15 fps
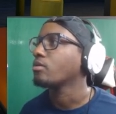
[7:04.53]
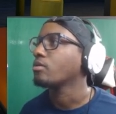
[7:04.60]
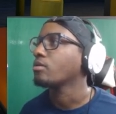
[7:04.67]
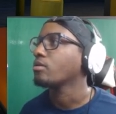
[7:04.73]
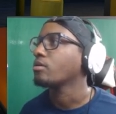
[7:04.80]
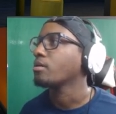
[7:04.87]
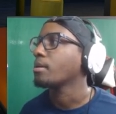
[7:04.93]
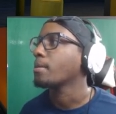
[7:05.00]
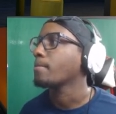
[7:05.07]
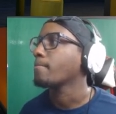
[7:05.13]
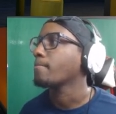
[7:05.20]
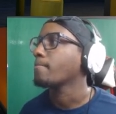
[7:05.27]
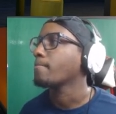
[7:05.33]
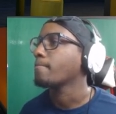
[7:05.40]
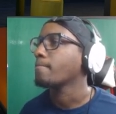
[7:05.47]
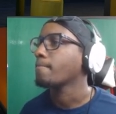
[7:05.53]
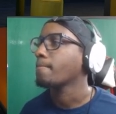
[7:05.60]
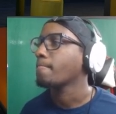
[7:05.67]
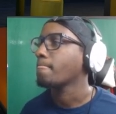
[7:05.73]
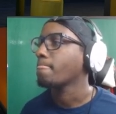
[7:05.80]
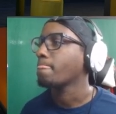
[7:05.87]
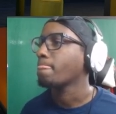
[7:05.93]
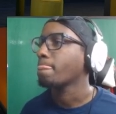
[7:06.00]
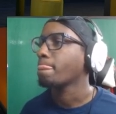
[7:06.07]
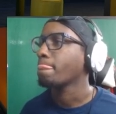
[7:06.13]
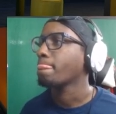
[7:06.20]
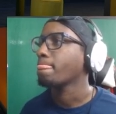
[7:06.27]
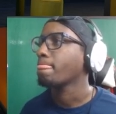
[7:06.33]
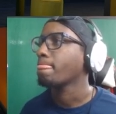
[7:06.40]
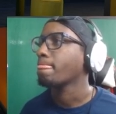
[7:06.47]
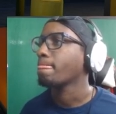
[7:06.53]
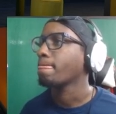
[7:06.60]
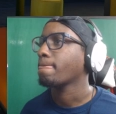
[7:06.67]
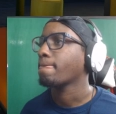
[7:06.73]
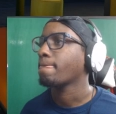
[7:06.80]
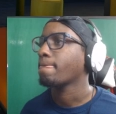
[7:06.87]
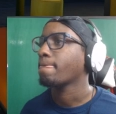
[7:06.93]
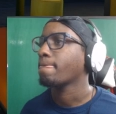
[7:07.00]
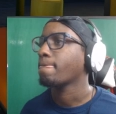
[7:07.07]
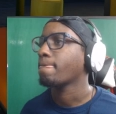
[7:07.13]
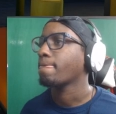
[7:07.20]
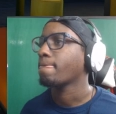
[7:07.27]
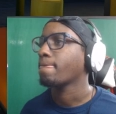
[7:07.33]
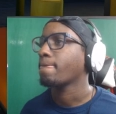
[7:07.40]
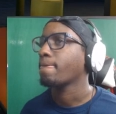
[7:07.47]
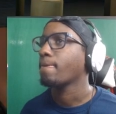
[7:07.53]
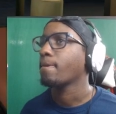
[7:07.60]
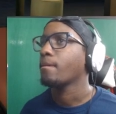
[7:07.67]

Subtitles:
No one is speaking in this clip.